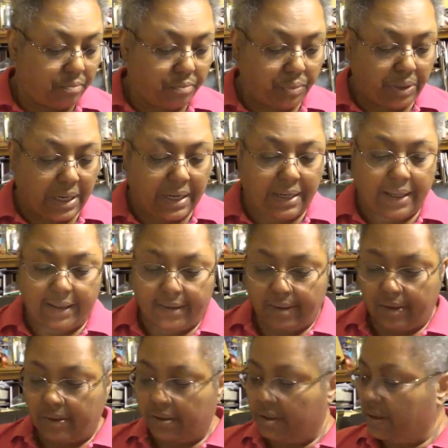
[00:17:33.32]
But I like
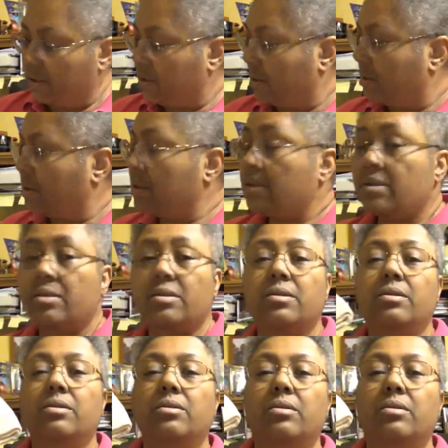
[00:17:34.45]
this. This